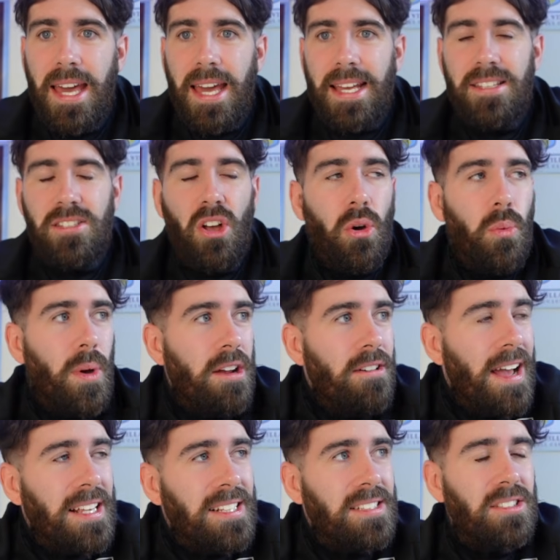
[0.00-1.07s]
It's like we're
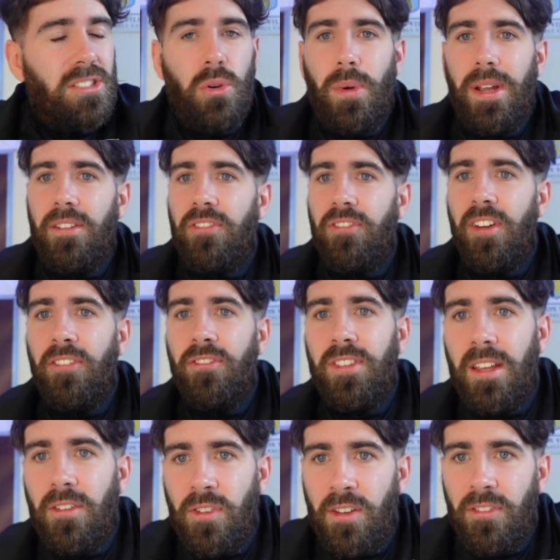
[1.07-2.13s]
asked to win
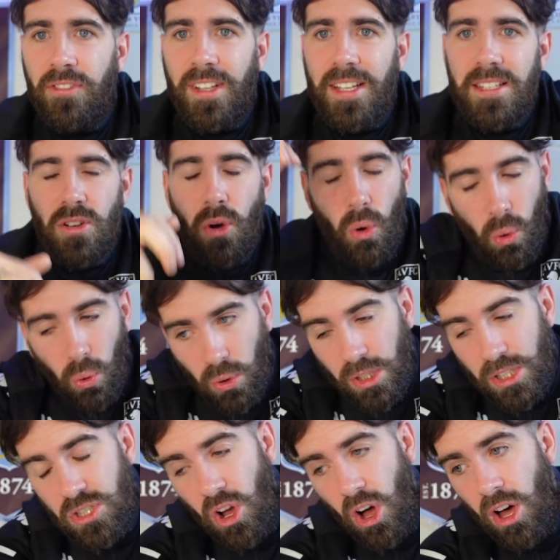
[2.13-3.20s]
50-50s all
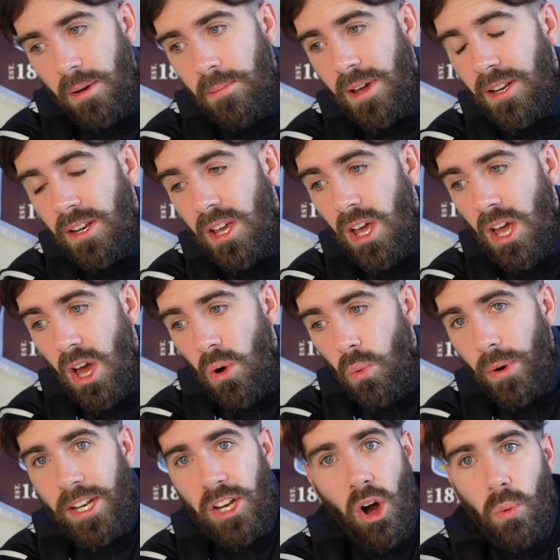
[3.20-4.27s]
the time and
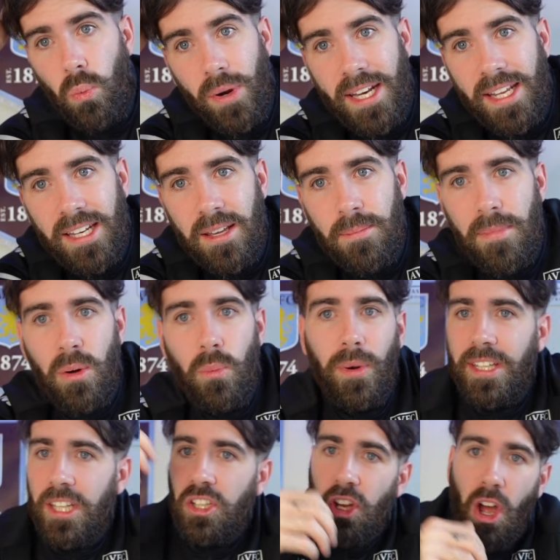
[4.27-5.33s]
we're not winning them. And
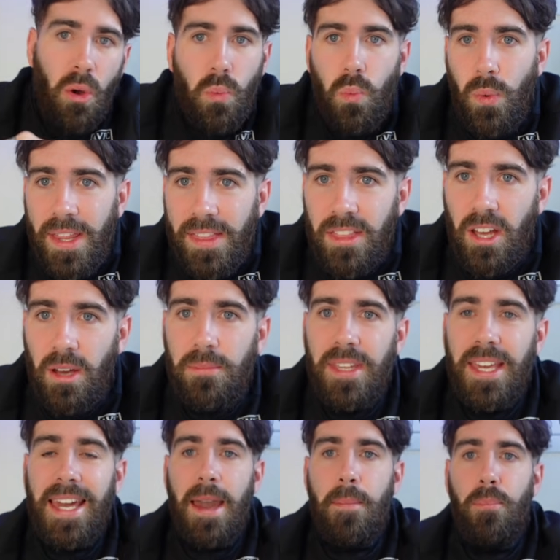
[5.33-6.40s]
when you don't win them,
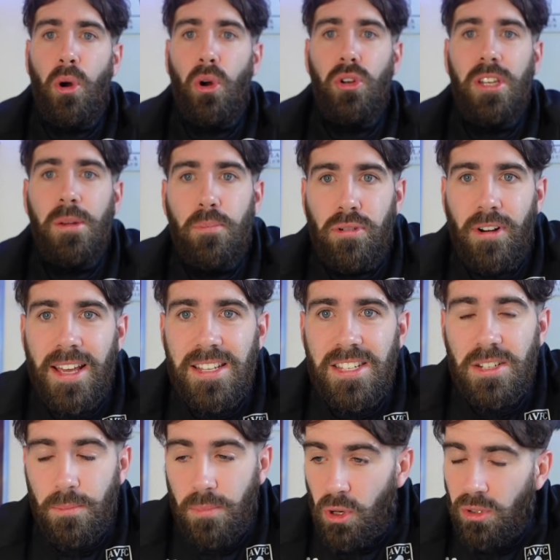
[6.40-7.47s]
you get put under
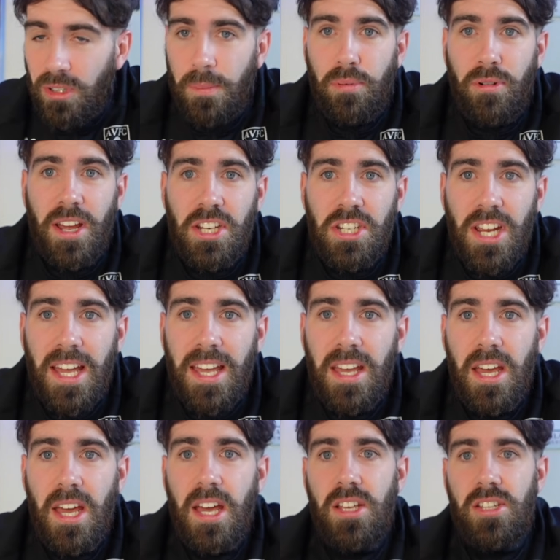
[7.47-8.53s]
pressure.
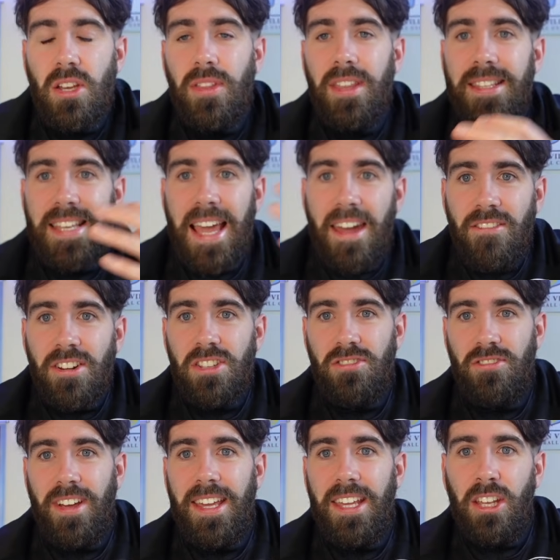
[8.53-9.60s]
So the
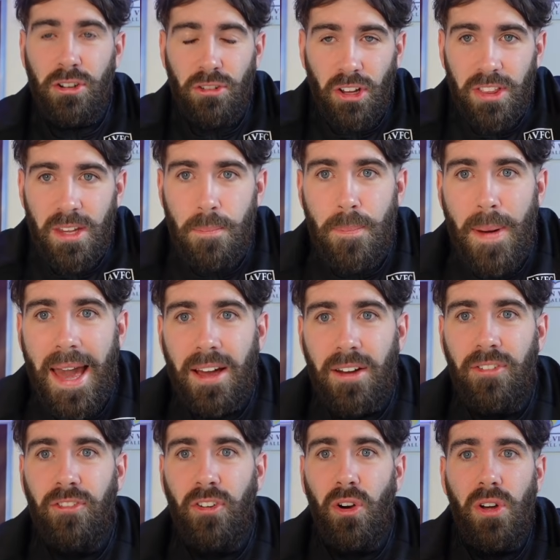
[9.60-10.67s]
territory, you're on the back
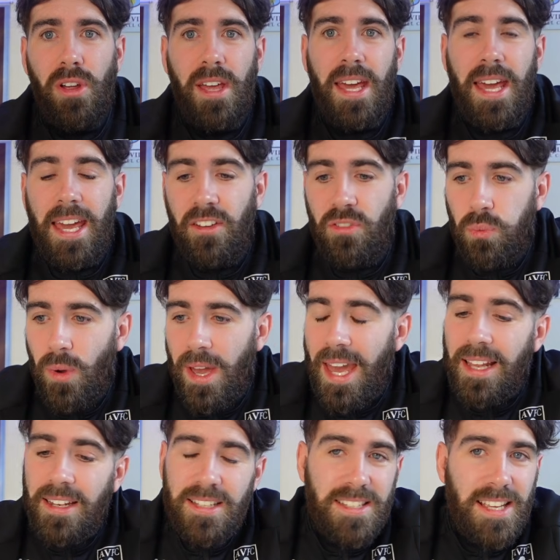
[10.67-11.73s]
foot. If we
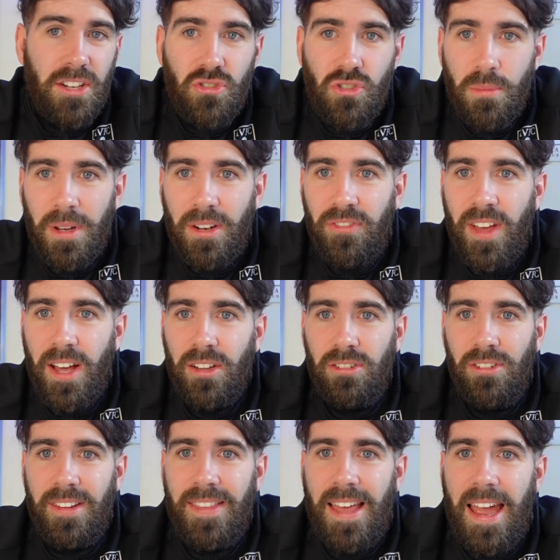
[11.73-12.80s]
had a central
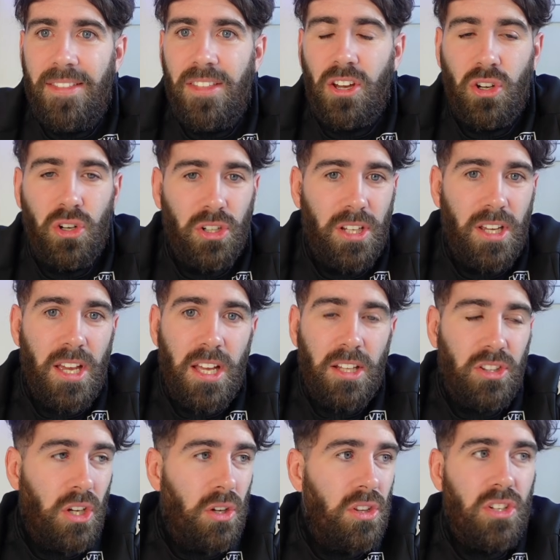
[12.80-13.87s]
midfielder in there that could
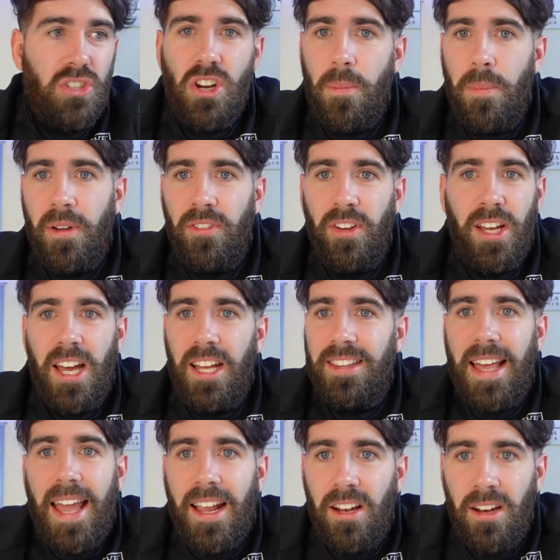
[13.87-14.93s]
do the job of a
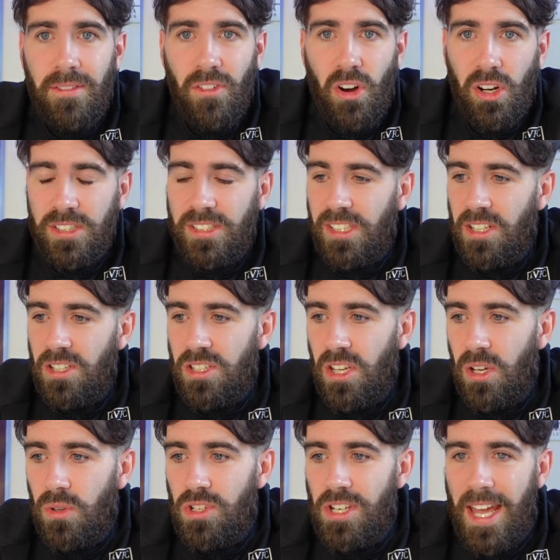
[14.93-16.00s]
Declan Rice and a
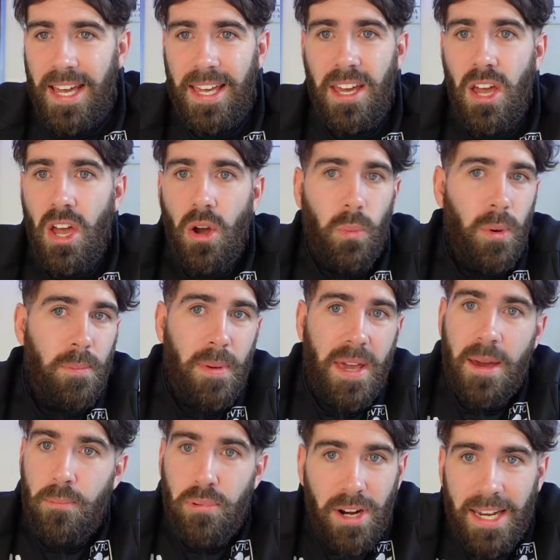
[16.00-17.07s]
Souček, we'd
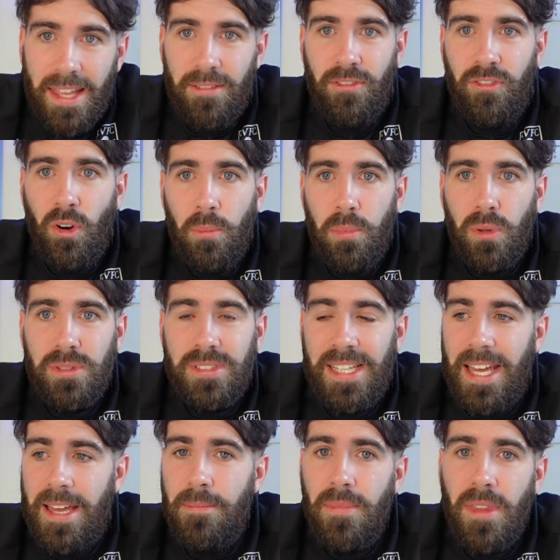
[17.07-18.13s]
be a brilliant football
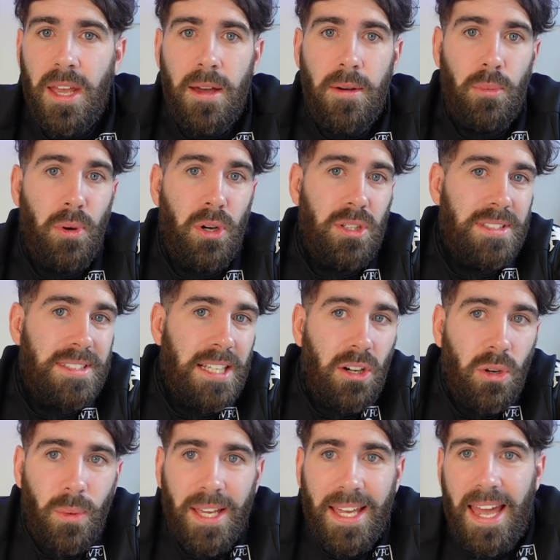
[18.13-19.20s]
team. But
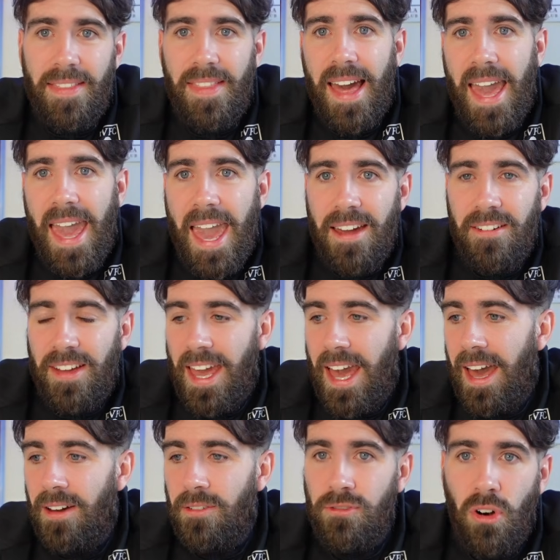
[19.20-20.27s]
until we get that
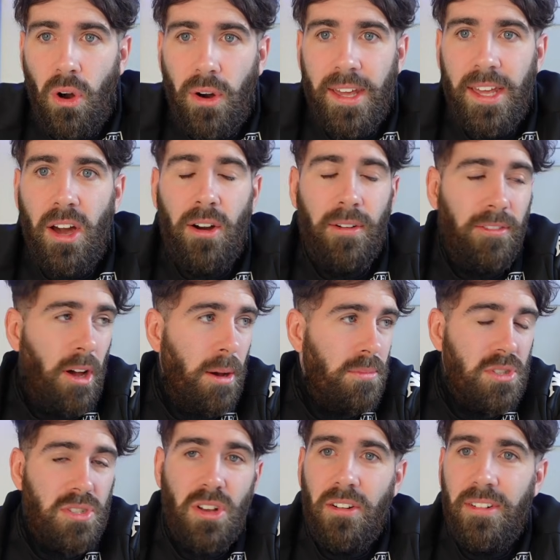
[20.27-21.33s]
area right, I'm
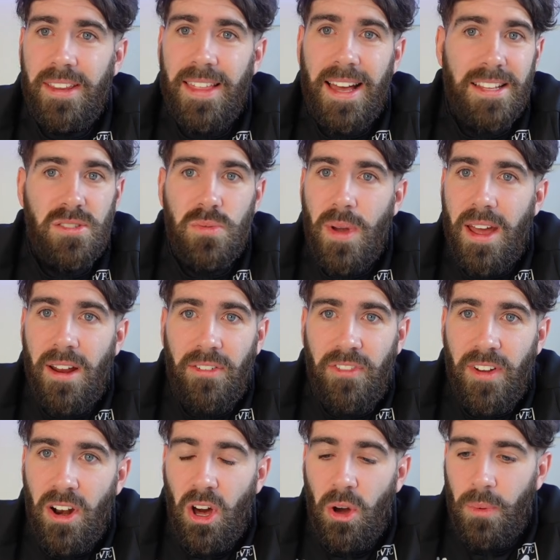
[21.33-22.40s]
sorry, that's where I
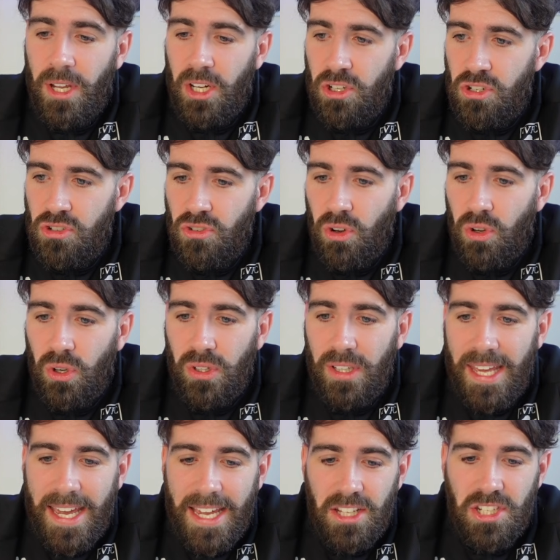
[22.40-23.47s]
feel like we're going to struggle
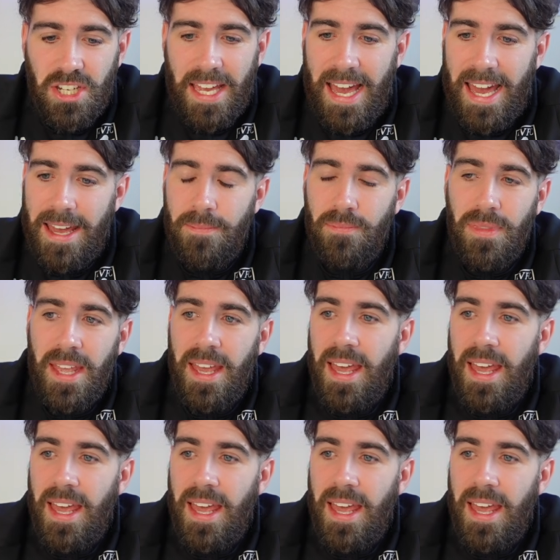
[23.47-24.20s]
each game.